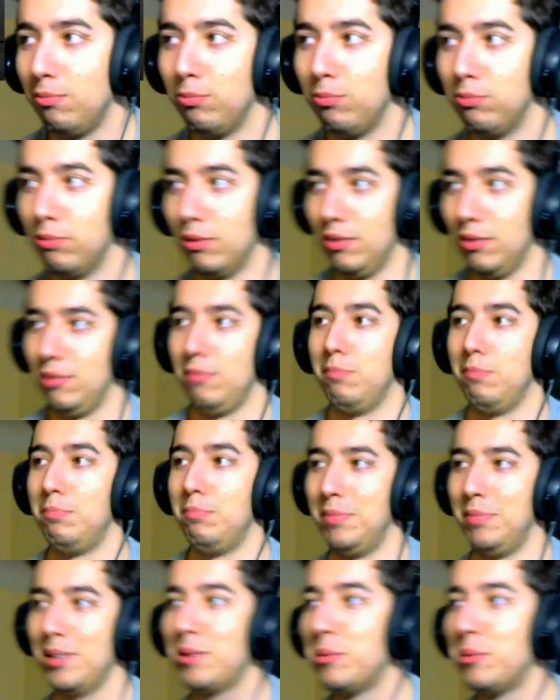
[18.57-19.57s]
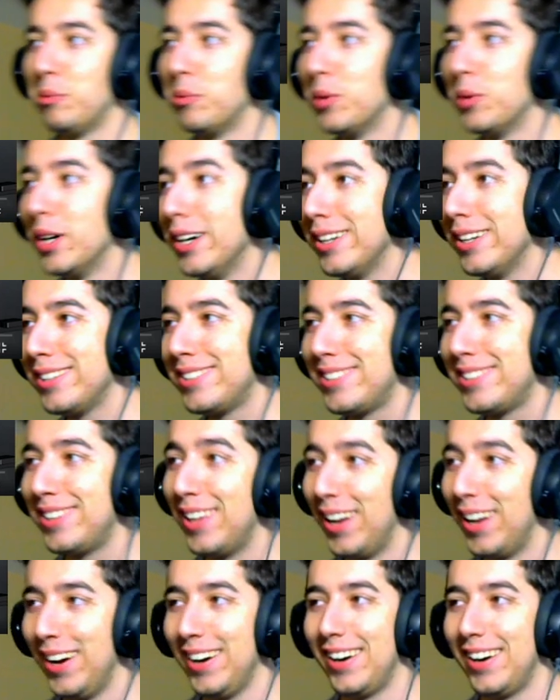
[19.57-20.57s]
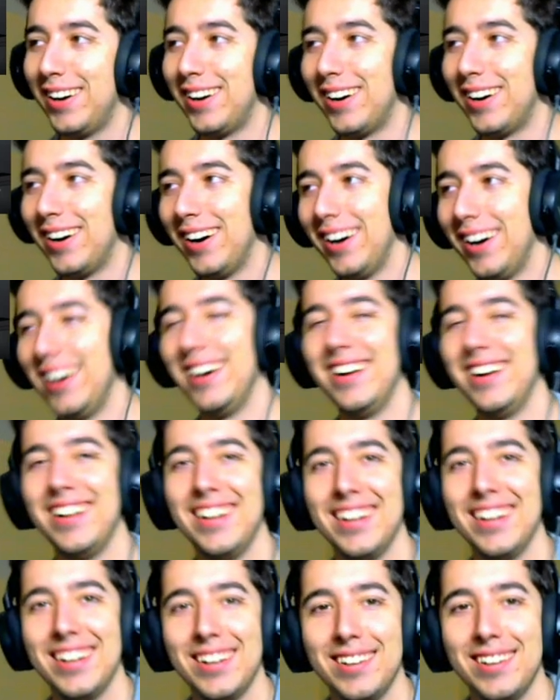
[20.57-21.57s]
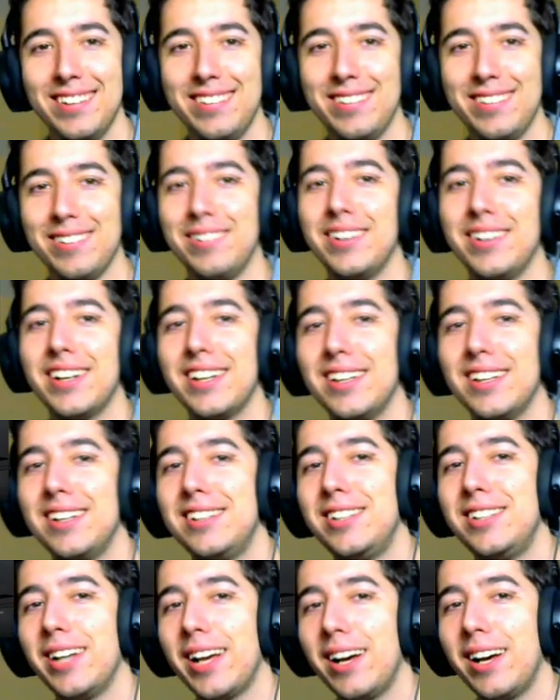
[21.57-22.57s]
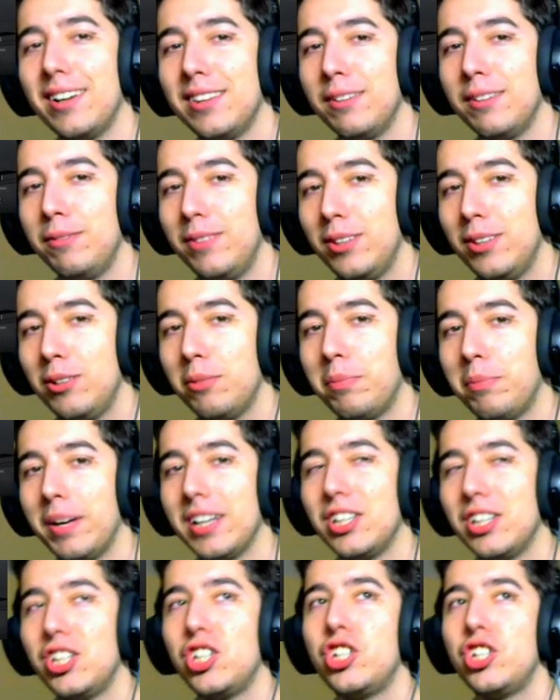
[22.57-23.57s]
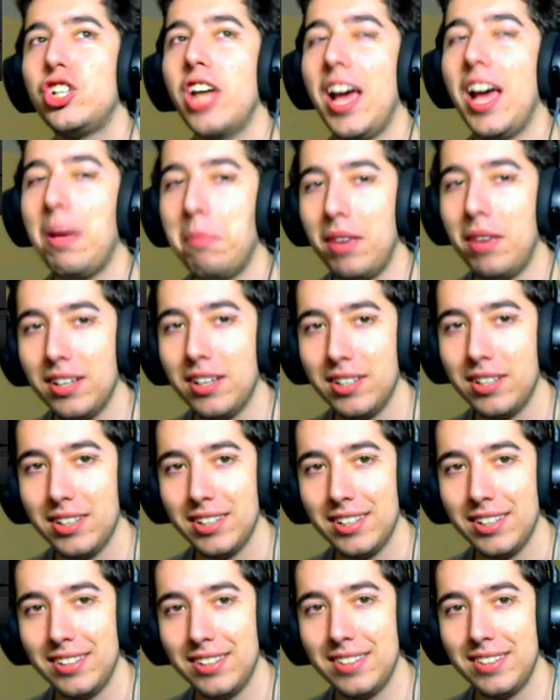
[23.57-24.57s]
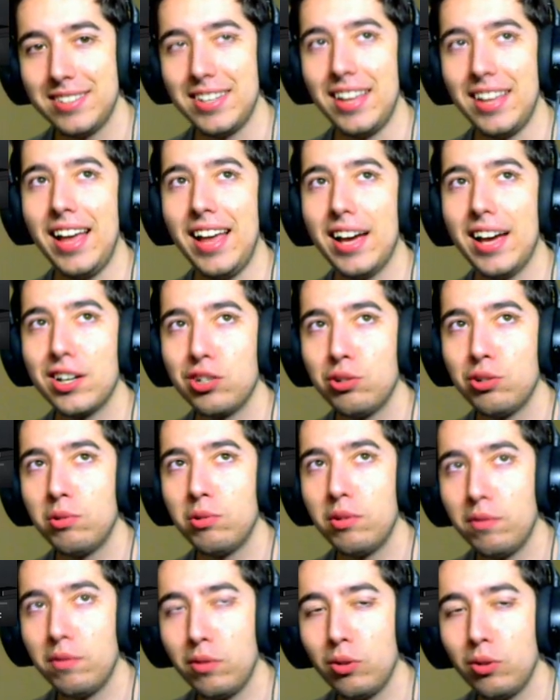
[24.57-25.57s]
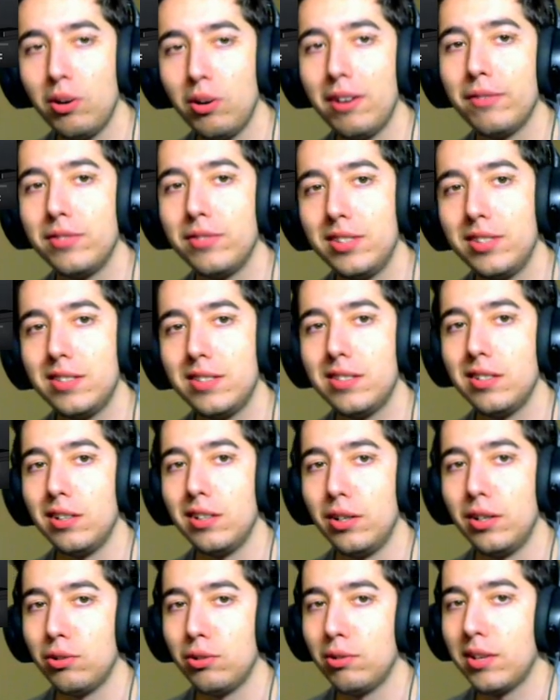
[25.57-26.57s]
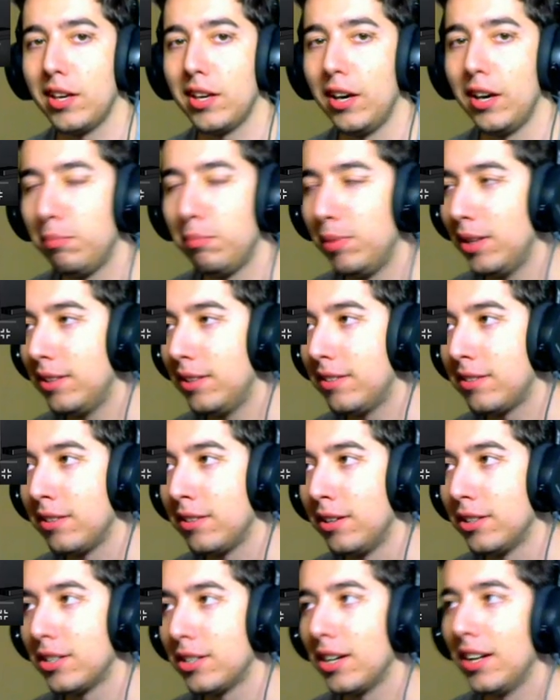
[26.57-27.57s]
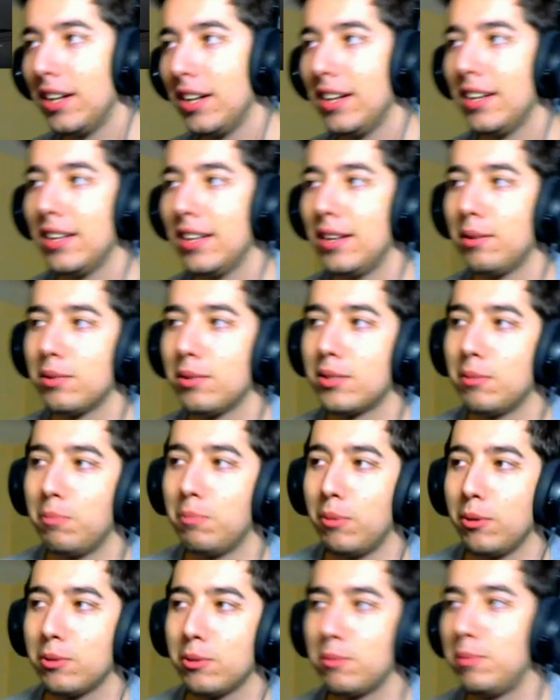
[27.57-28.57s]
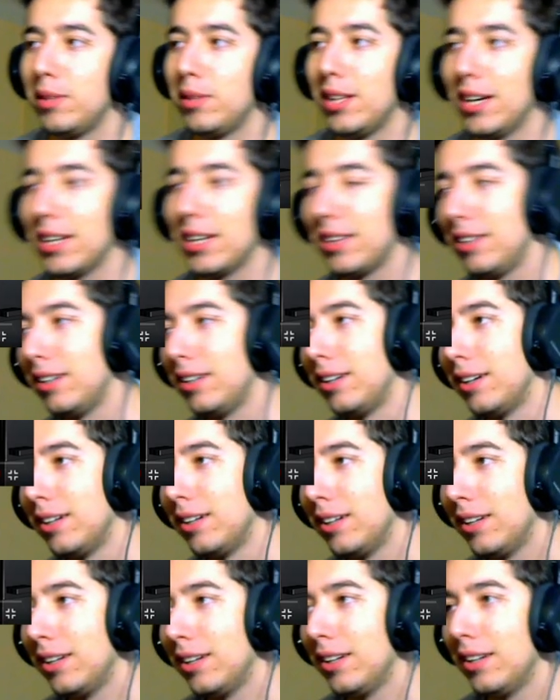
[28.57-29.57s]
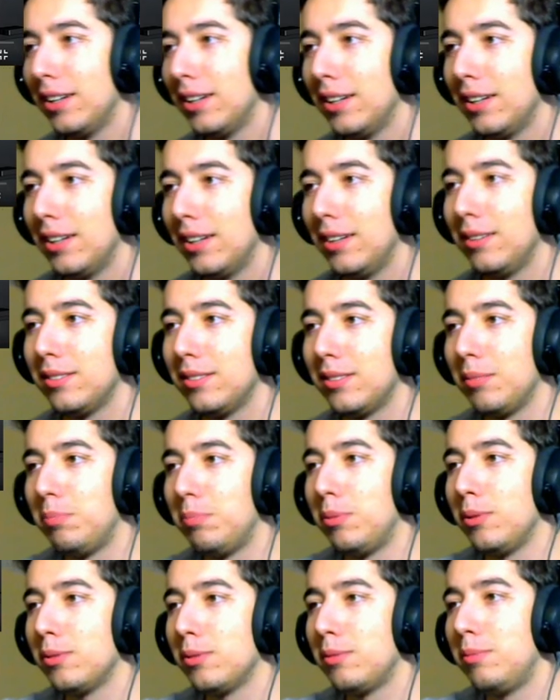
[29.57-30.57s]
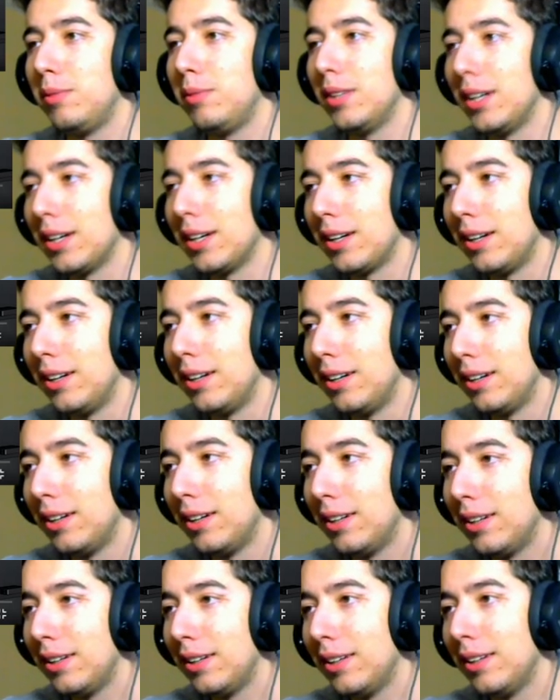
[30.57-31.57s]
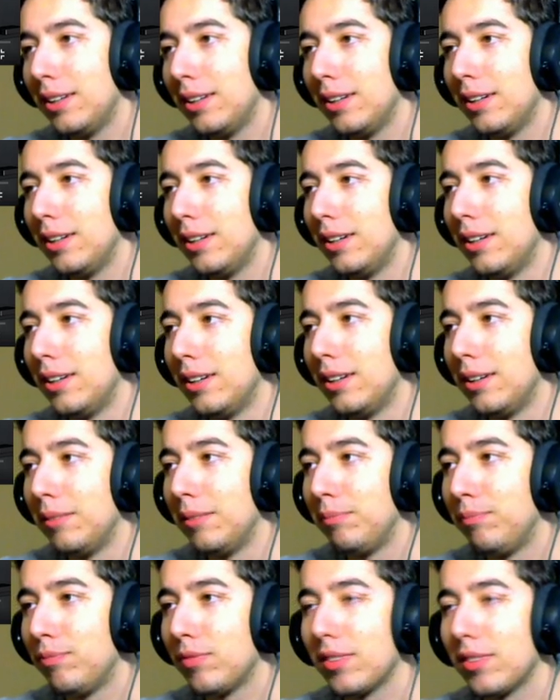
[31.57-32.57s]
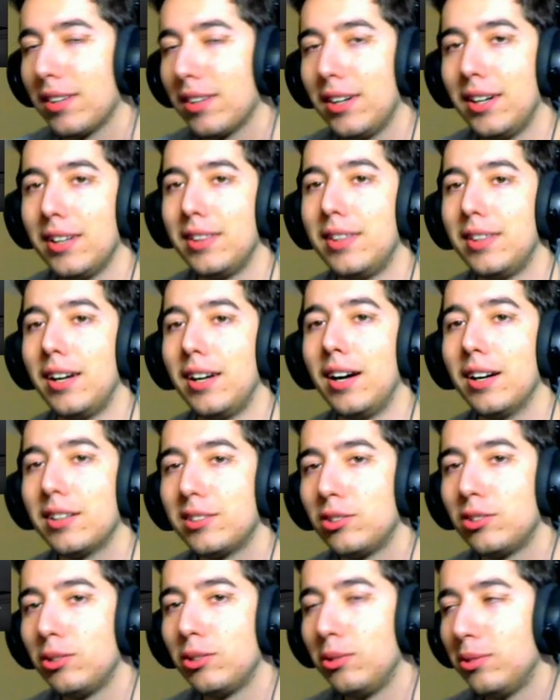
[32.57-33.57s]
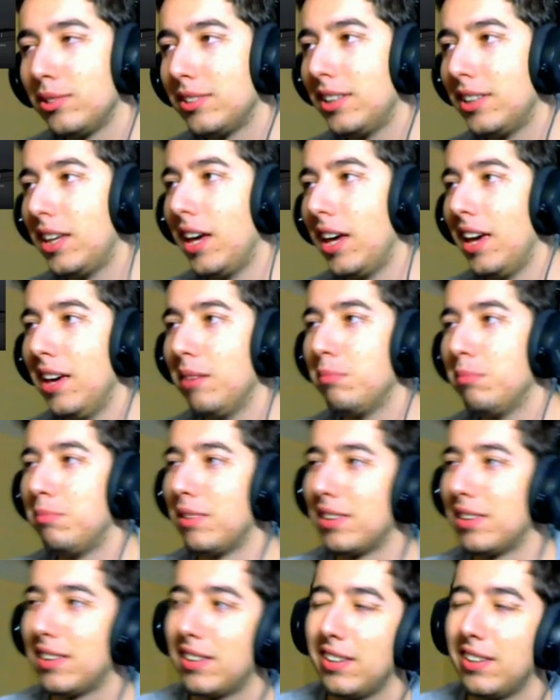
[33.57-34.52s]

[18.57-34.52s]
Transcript: whoa, big words there, huh? So we're gonna check out the video by Shammy. This is an actual review of The Surge. Okay, I played The Surge. It was supposed to be like the it was supposed to be like a, a, a Dark Souls game, but